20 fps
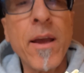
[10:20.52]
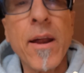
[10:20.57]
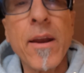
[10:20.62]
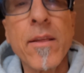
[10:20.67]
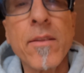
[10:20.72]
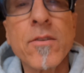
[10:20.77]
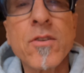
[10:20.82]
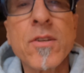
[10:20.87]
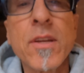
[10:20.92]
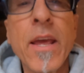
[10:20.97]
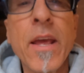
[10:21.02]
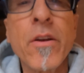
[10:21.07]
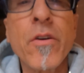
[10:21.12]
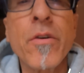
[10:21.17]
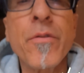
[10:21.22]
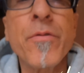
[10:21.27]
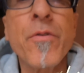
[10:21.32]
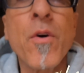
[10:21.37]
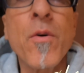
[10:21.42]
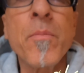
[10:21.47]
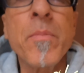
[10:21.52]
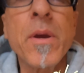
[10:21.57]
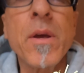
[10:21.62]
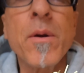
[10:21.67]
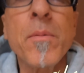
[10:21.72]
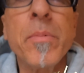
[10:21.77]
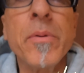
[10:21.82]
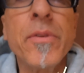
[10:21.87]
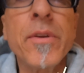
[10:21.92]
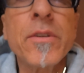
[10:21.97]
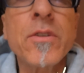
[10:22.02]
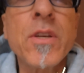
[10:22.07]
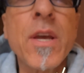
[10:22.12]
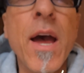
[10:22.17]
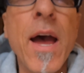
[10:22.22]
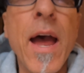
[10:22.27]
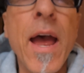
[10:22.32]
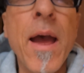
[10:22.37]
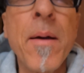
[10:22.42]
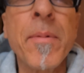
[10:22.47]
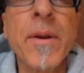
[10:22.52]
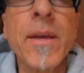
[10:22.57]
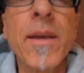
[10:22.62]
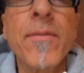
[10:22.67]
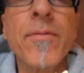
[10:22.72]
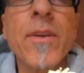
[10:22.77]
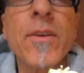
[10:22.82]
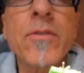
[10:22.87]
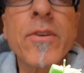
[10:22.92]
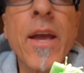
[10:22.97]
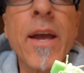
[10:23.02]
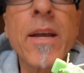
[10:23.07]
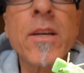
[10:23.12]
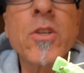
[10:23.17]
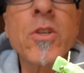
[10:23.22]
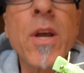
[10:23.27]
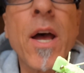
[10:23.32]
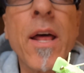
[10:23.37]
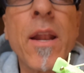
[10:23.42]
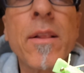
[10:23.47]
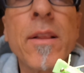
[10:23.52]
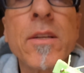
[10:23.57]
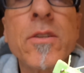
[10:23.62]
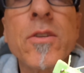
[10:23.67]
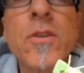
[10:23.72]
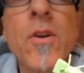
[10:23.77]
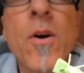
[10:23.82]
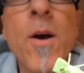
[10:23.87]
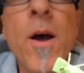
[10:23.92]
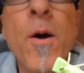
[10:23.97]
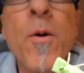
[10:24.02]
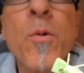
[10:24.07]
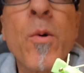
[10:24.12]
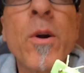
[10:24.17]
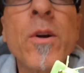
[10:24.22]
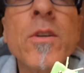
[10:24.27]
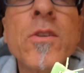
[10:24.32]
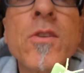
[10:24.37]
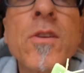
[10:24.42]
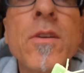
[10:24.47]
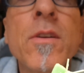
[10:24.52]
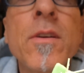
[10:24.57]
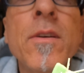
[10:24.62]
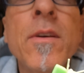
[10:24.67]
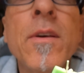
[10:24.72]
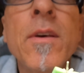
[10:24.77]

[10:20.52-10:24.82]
kind of the standard foam beetle. But this guy, I'm going to give this guy a shot. I'll let you know how it works.